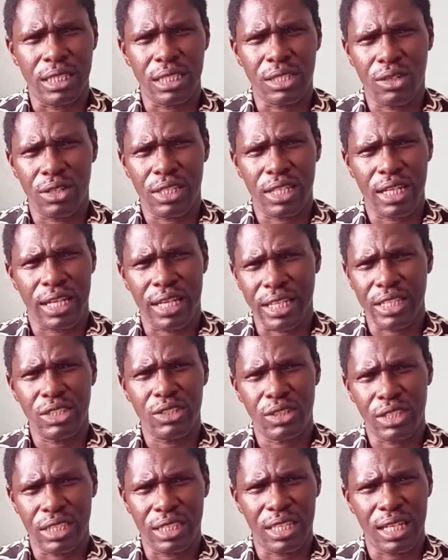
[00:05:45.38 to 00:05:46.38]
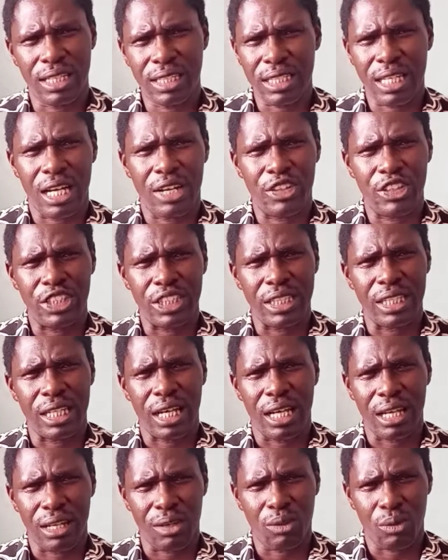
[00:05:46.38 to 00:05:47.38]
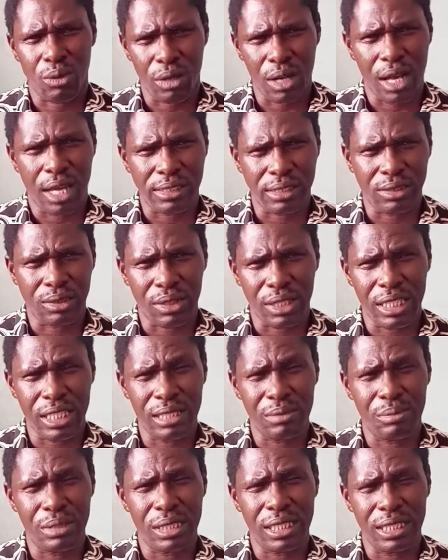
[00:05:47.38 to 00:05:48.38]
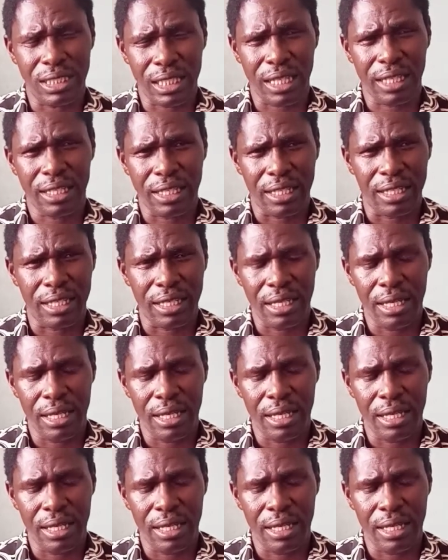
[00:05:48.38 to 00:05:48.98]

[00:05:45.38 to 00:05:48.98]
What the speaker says: direction in that county has already been taken.